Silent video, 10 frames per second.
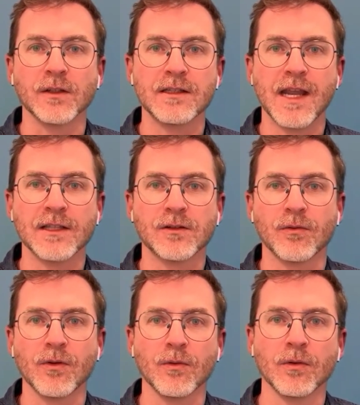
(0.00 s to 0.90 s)
So take us
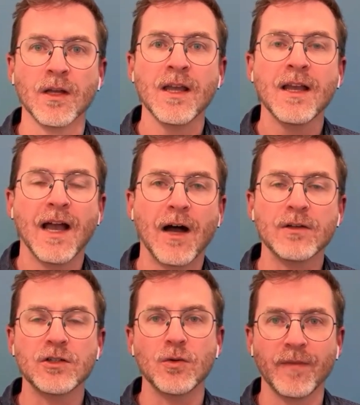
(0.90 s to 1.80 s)
through, how
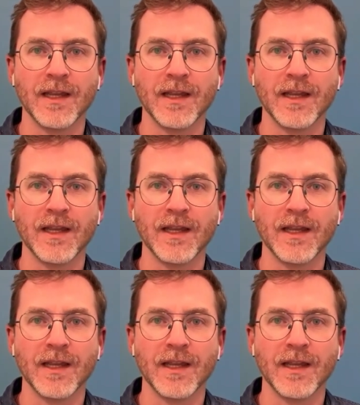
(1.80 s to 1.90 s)
did you,